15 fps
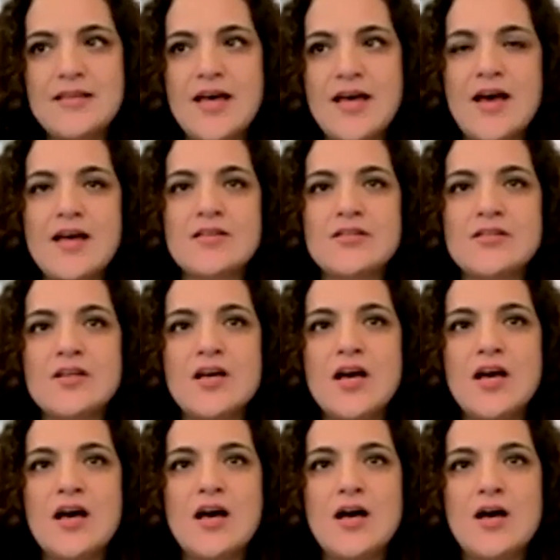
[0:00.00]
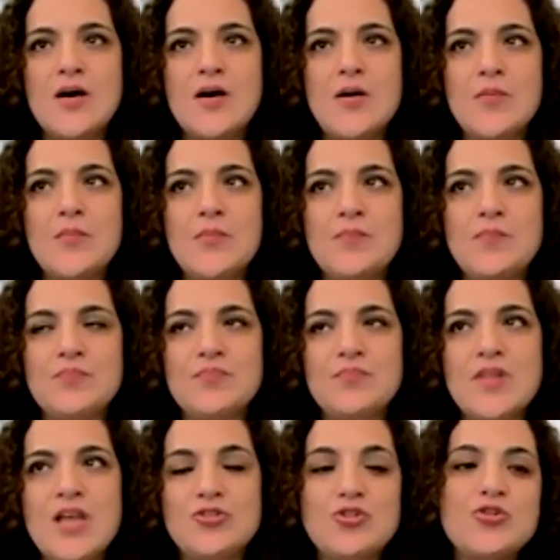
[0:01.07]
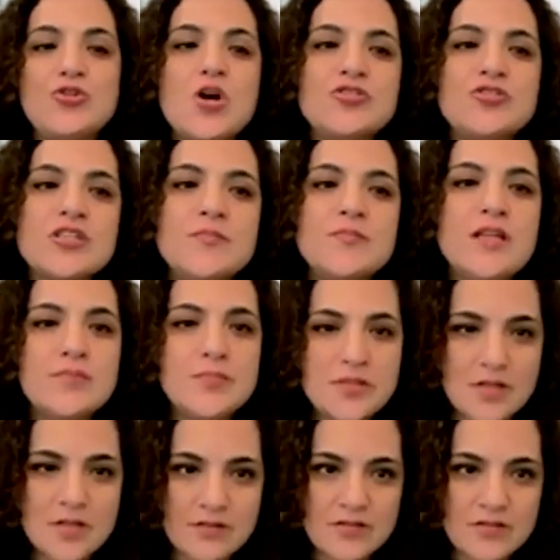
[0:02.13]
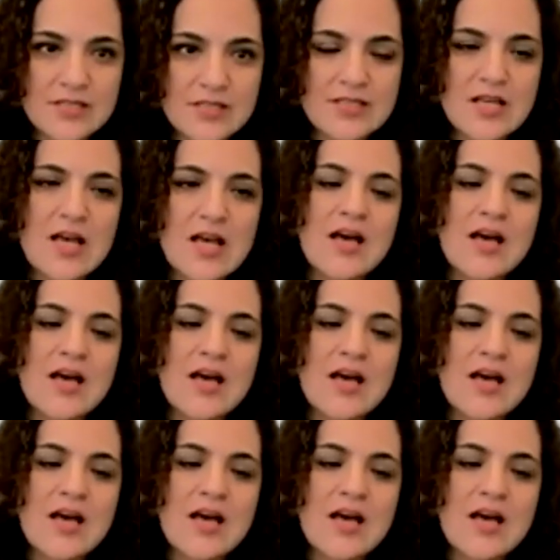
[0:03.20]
that, it should not just be lip service.